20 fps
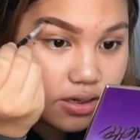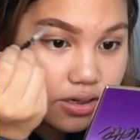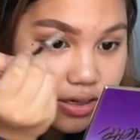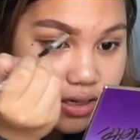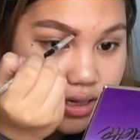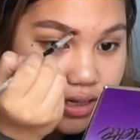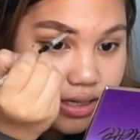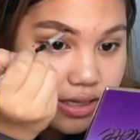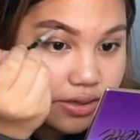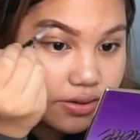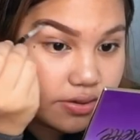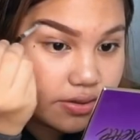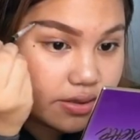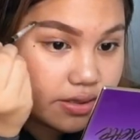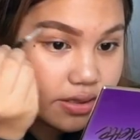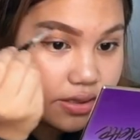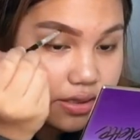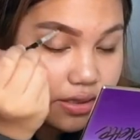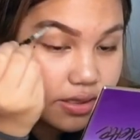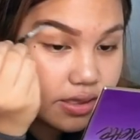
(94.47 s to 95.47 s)
Okay na yun.
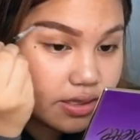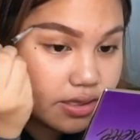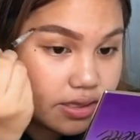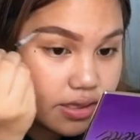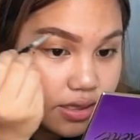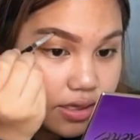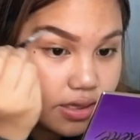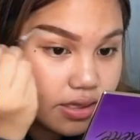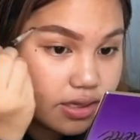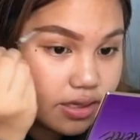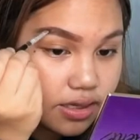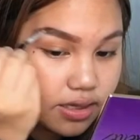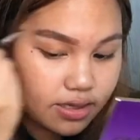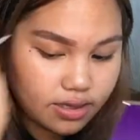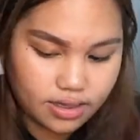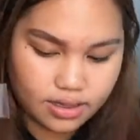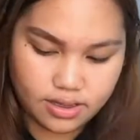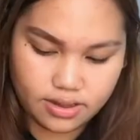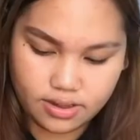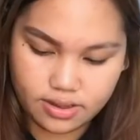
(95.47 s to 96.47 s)

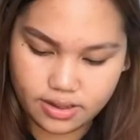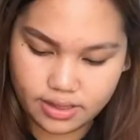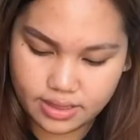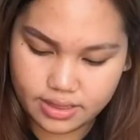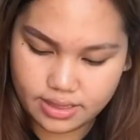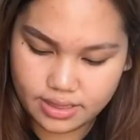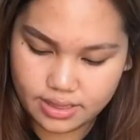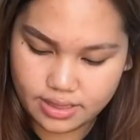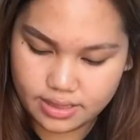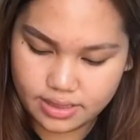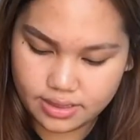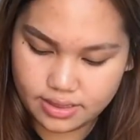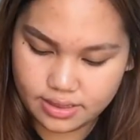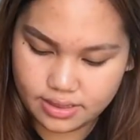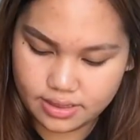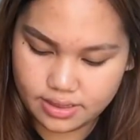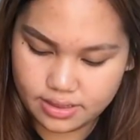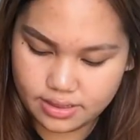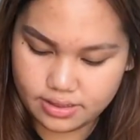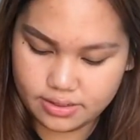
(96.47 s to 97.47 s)
Okay.
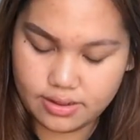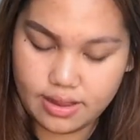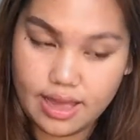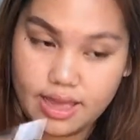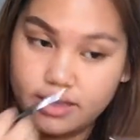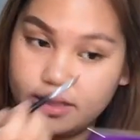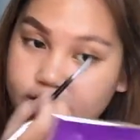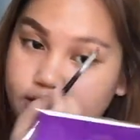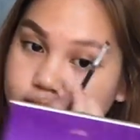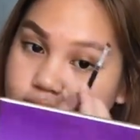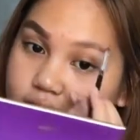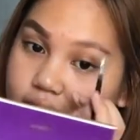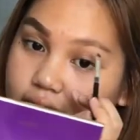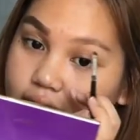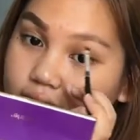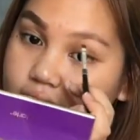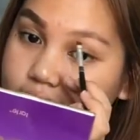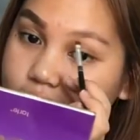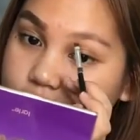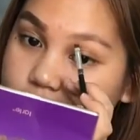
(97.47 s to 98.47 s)
Other
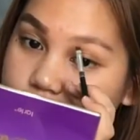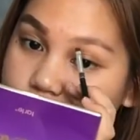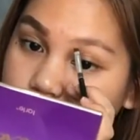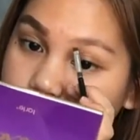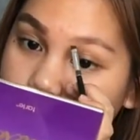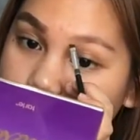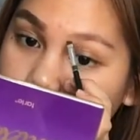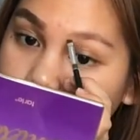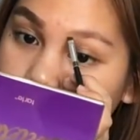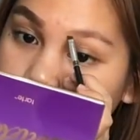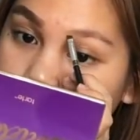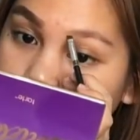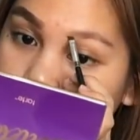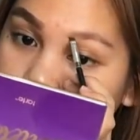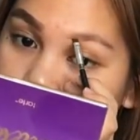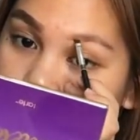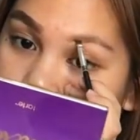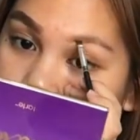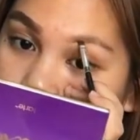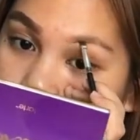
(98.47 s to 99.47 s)
side.
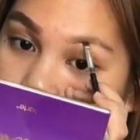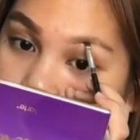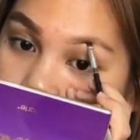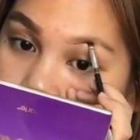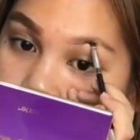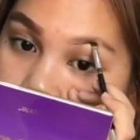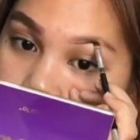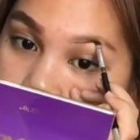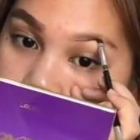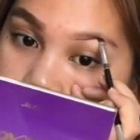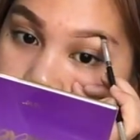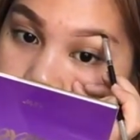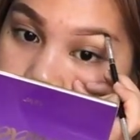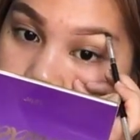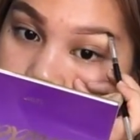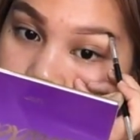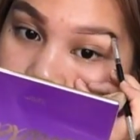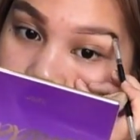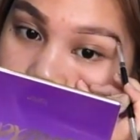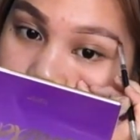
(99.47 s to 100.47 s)
Okay, 1
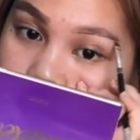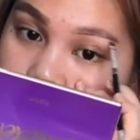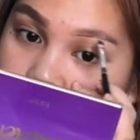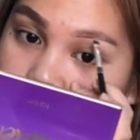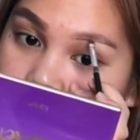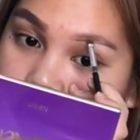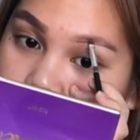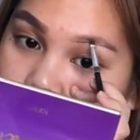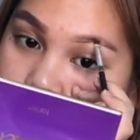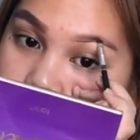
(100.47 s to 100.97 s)
minute na yun, not